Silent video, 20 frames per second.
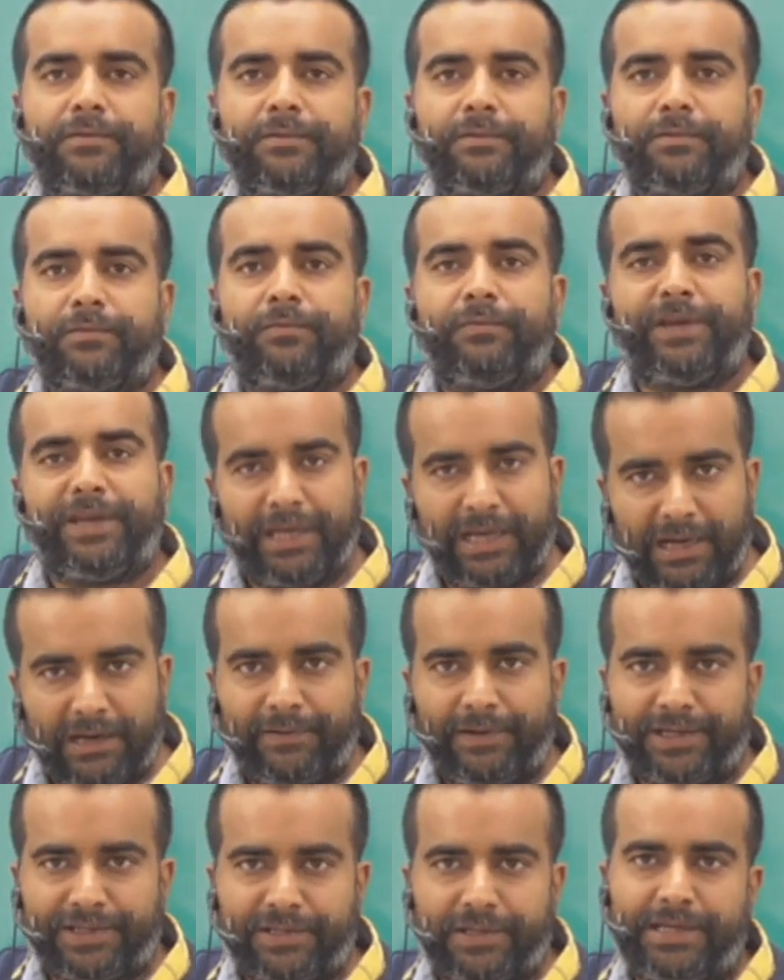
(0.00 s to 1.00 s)
we have
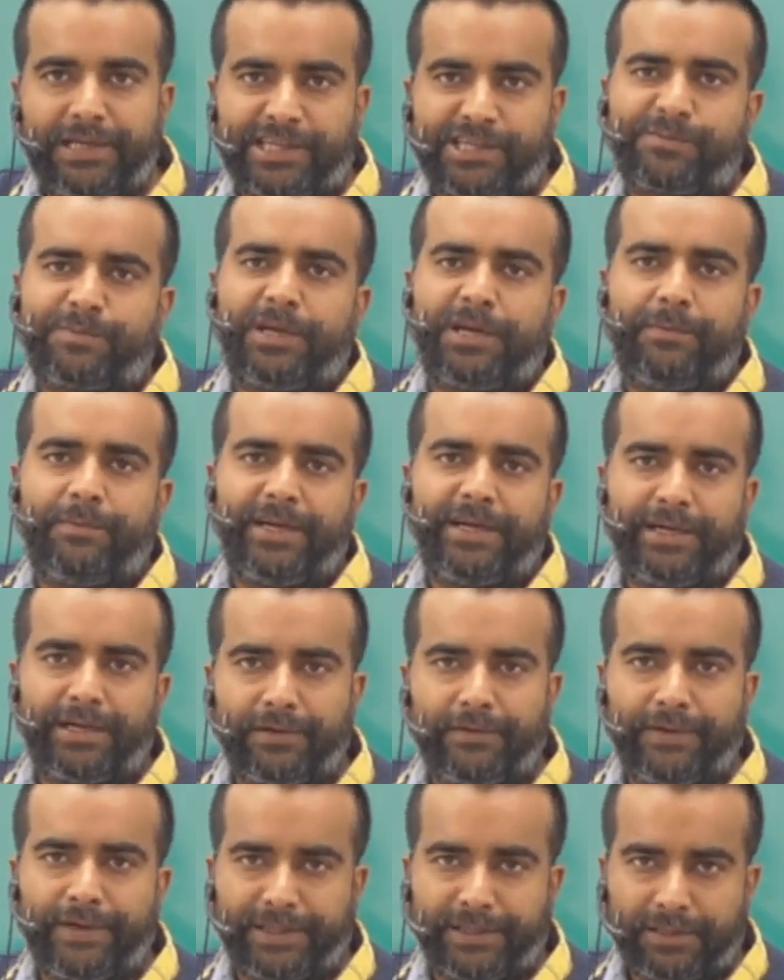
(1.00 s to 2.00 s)
actually experimented
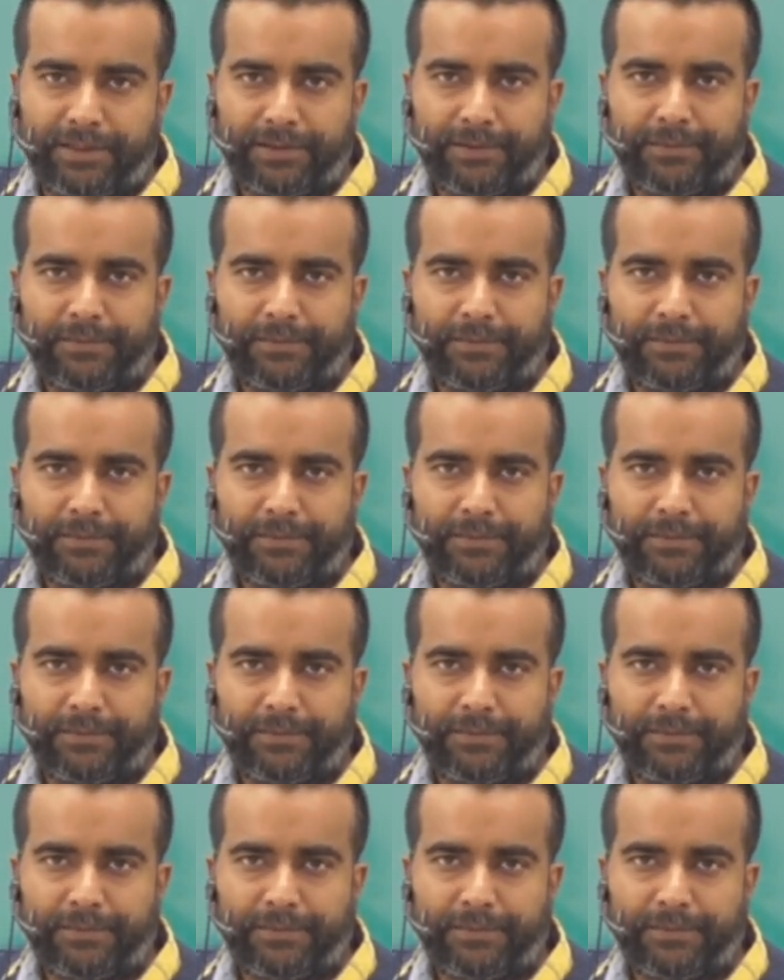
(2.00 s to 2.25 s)
with.